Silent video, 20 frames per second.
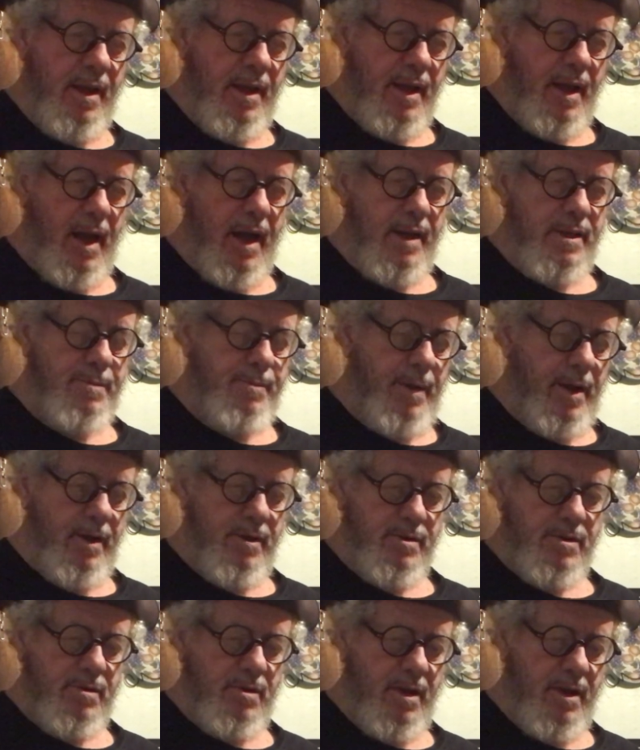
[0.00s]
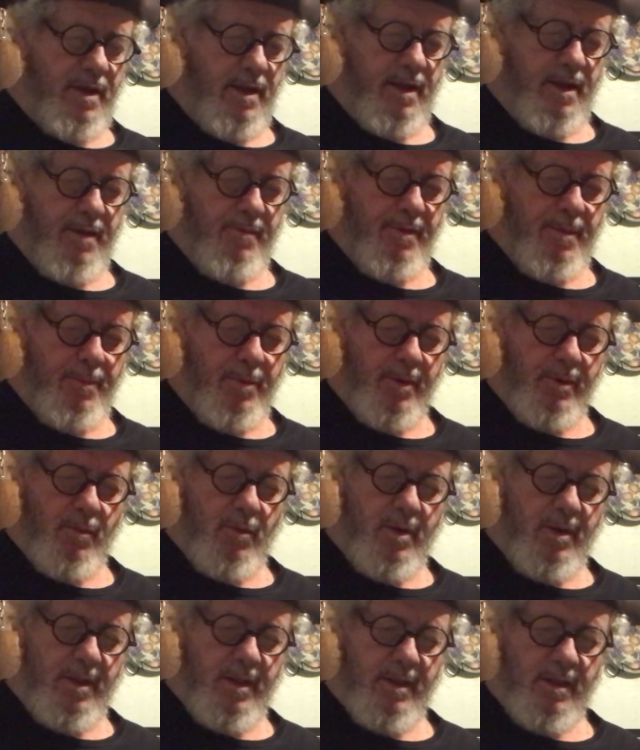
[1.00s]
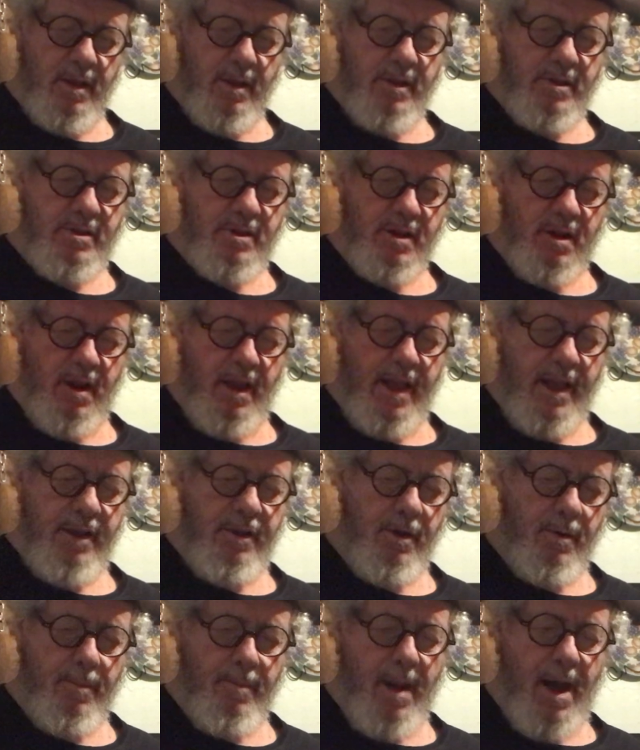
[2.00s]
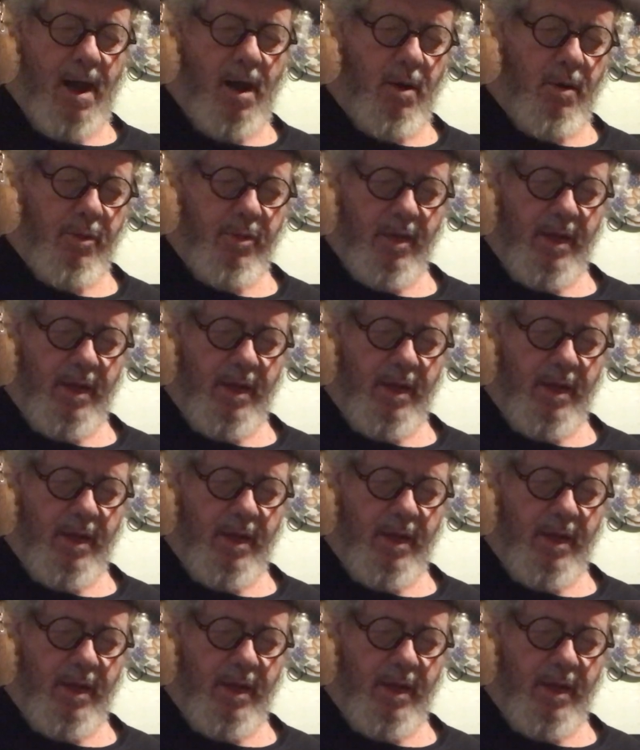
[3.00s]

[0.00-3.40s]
I suppose if you put a little clay in your mouth,